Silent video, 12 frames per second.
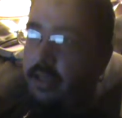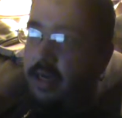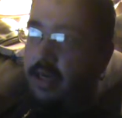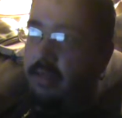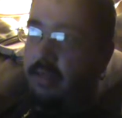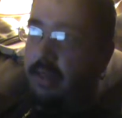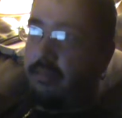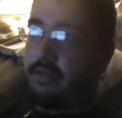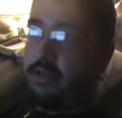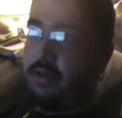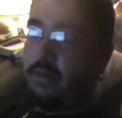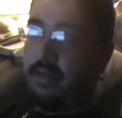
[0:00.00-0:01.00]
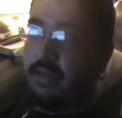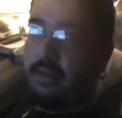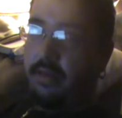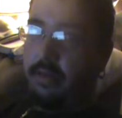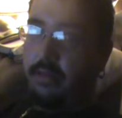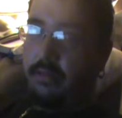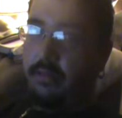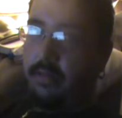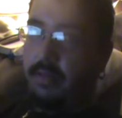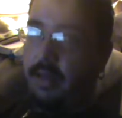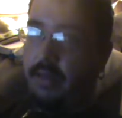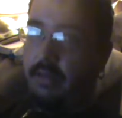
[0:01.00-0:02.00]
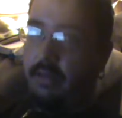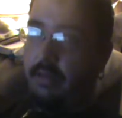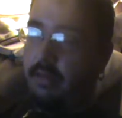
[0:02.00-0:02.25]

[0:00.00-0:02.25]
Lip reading: not claim to know anything about it,